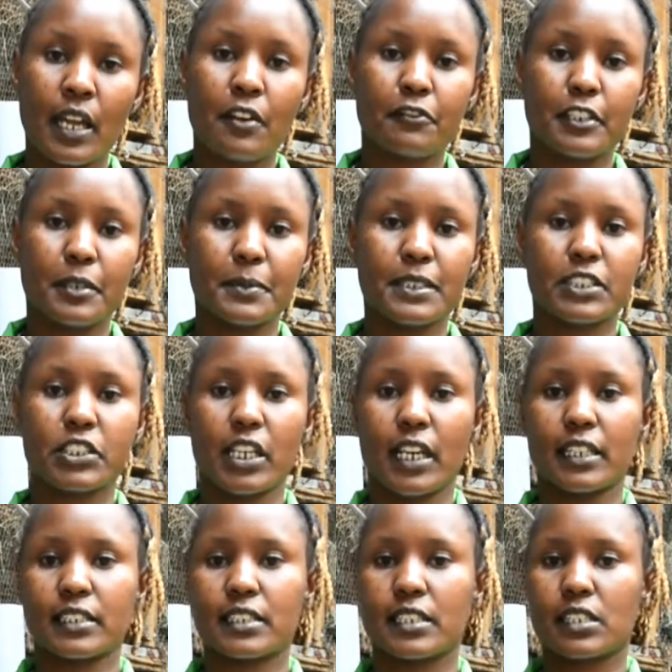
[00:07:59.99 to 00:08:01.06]
Flemish
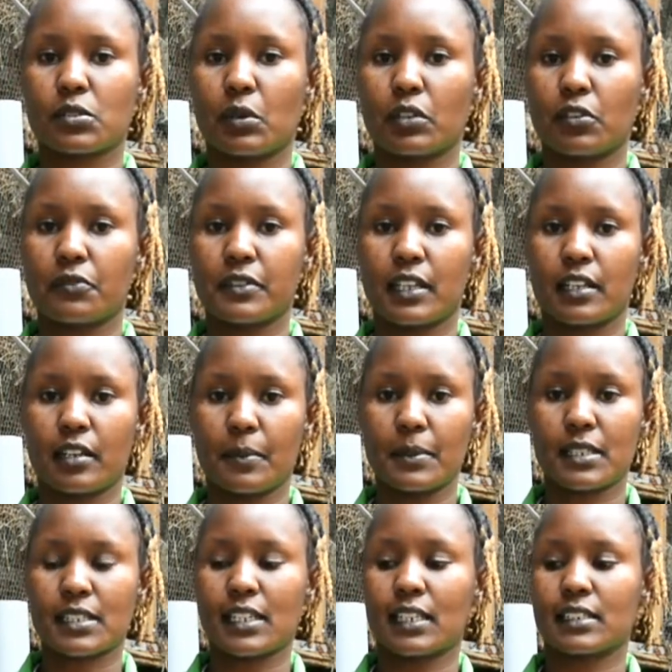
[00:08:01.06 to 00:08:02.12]
giant is one of the
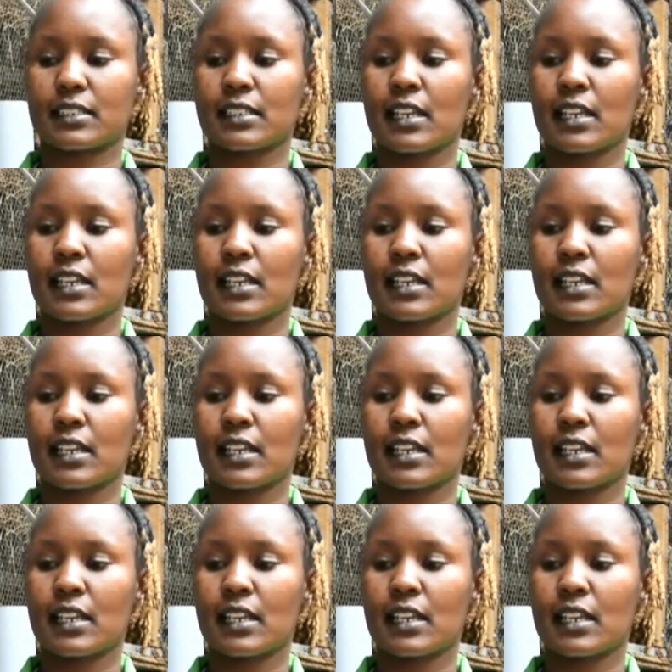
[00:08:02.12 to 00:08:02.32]
rabbits that